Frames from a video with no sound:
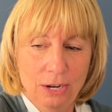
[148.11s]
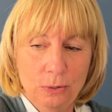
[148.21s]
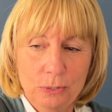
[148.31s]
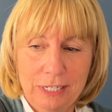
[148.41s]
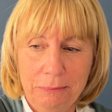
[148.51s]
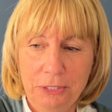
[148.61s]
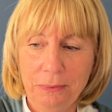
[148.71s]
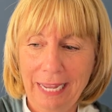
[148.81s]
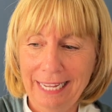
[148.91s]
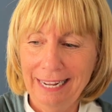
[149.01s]

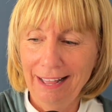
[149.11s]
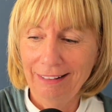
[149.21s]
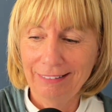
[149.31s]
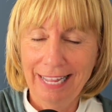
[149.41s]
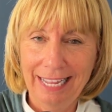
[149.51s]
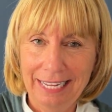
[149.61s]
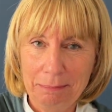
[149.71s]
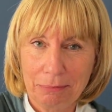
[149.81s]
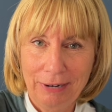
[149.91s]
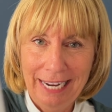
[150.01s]
Owala
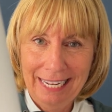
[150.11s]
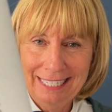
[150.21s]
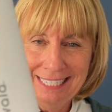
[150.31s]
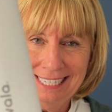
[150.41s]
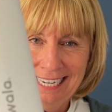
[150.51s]
brand,